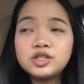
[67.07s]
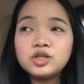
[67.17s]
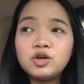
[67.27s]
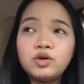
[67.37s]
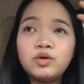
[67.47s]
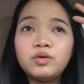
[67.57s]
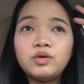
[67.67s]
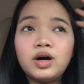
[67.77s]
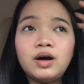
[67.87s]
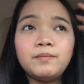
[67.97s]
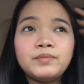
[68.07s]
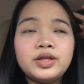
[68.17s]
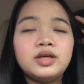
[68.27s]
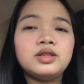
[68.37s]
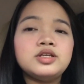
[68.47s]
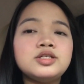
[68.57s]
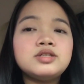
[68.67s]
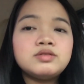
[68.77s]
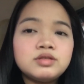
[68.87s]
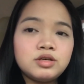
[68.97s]
so I think this
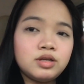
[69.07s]
is